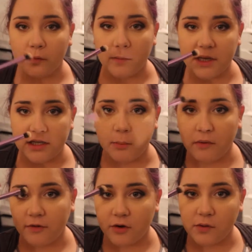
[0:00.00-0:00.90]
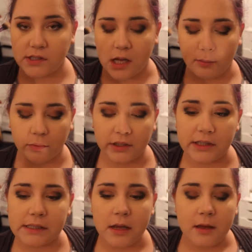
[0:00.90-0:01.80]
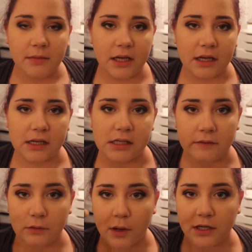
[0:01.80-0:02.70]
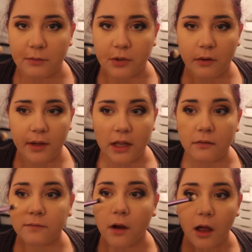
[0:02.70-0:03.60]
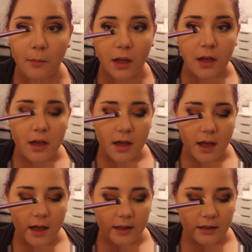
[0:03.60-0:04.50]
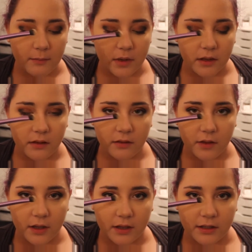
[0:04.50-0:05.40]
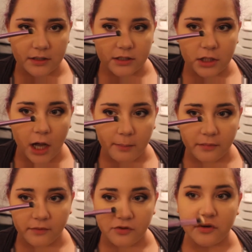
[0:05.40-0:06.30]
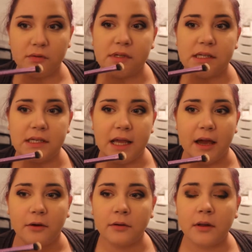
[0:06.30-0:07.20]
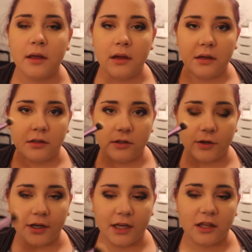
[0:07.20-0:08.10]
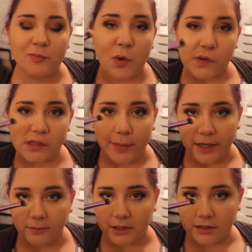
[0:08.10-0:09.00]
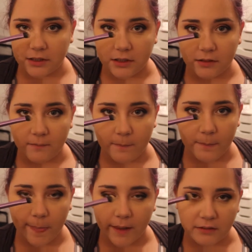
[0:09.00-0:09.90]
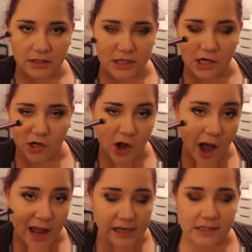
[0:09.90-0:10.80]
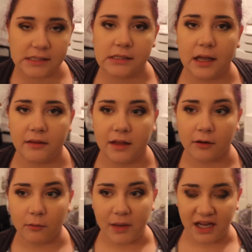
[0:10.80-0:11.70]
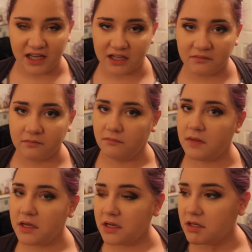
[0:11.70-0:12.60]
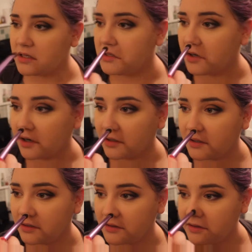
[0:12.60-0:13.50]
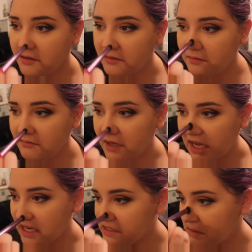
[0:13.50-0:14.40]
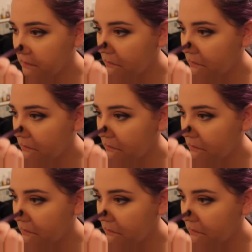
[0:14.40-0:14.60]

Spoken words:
from the tip of your nose upwards, because if you end up going from the top of your nose down, you're gonna get the most pigment near your eyes, and that'll make dark eyes.